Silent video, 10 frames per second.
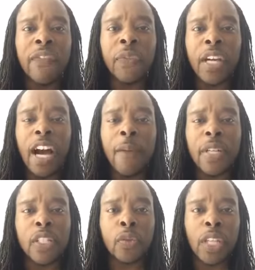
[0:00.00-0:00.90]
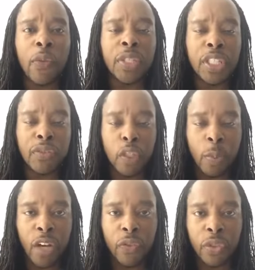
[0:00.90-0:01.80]
comments that were
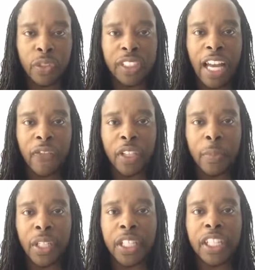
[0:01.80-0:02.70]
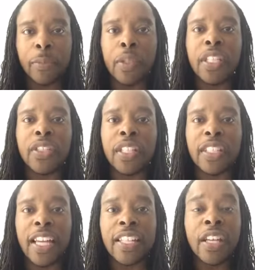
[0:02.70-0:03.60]
disrespectful towards African American communities,
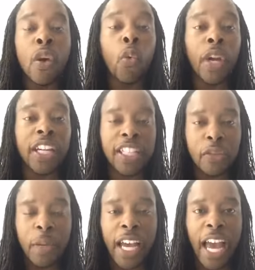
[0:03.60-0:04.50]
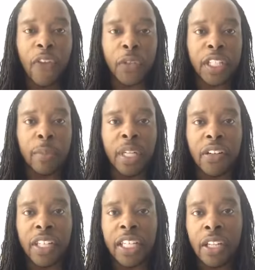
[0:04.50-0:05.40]
such as "Where is my African
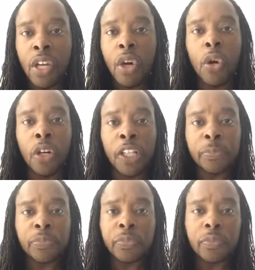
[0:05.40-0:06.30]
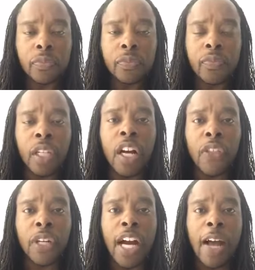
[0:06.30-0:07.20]
American?" or
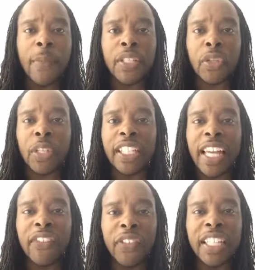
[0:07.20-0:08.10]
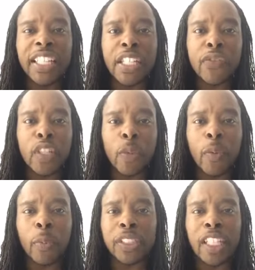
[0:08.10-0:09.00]
other comments showing that he really doesn't respect
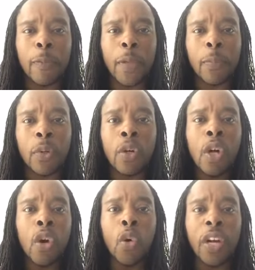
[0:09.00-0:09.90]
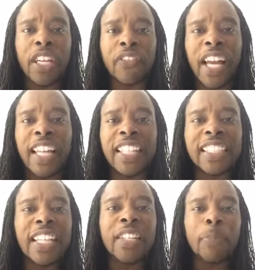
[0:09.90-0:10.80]
people telling people who are in
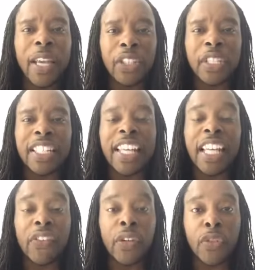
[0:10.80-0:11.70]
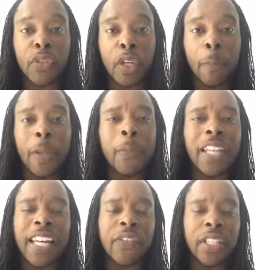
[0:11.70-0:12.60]
rallies, making sure that they give it of certain people,
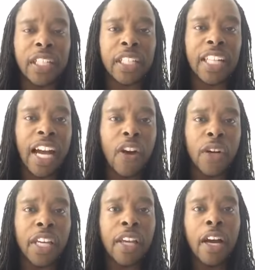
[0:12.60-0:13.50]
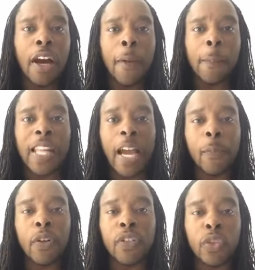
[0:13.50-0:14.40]
not even in allowing um, black
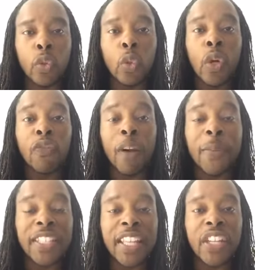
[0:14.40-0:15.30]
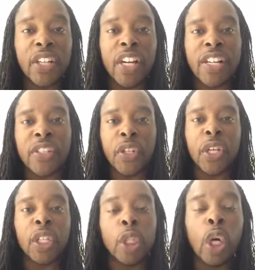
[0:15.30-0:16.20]
folks who represented a, a,
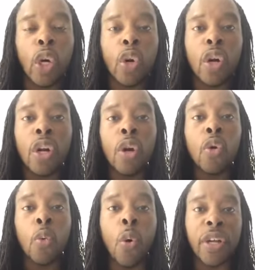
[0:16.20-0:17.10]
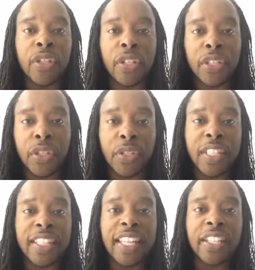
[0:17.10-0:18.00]
certain look or who wore certain shirts
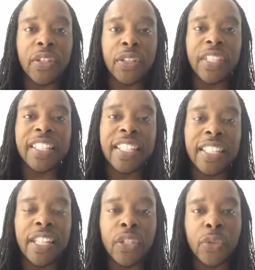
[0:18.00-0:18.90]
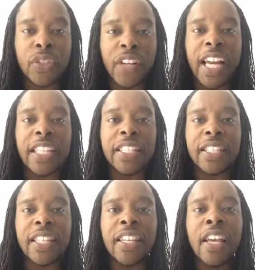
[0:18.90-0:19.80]
that said certain things in, into his rallies,
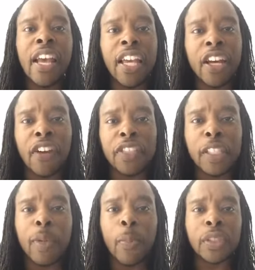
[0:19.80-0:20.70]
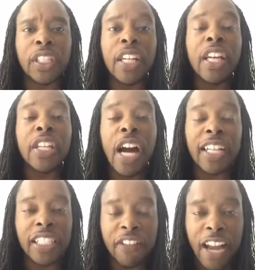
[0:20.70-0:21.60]
and then encouraging people to
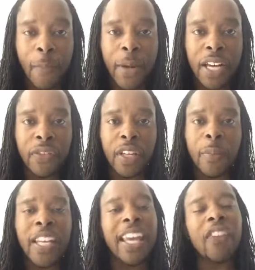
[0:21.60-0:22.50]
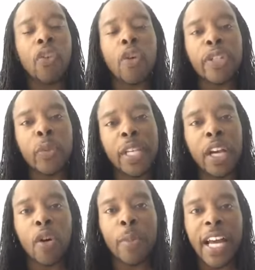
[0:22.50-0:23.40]
knock the crap out of them. And of course, we can
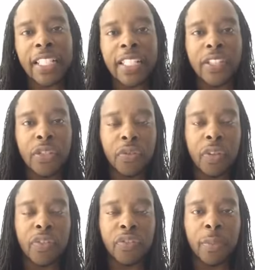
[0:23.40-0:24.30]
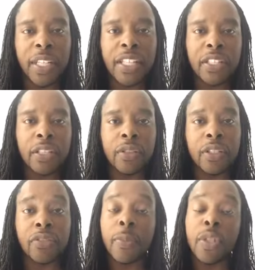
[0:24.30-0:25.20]
go back to his history of discrimination,
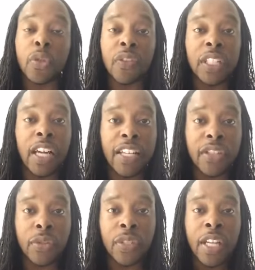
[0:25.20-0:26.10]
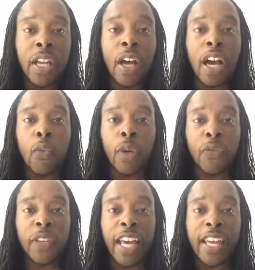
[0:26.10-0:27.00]
discriminatory lawsuits uh,
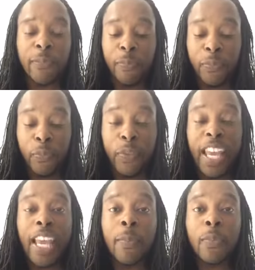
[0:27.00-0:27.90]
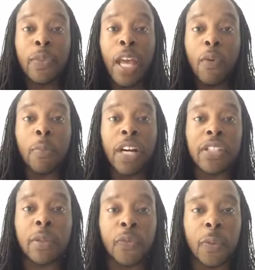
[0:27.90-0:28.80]
with that came that were
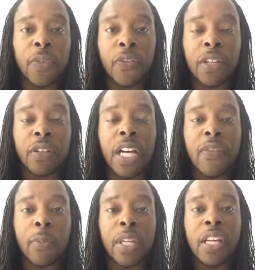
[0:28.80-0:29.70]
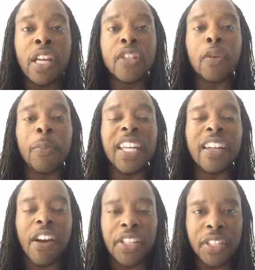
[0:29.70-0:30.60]
brought to him from the federal government. So Ben
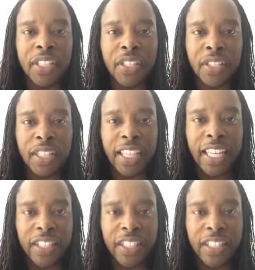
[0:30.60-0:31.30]
Carson is just the latest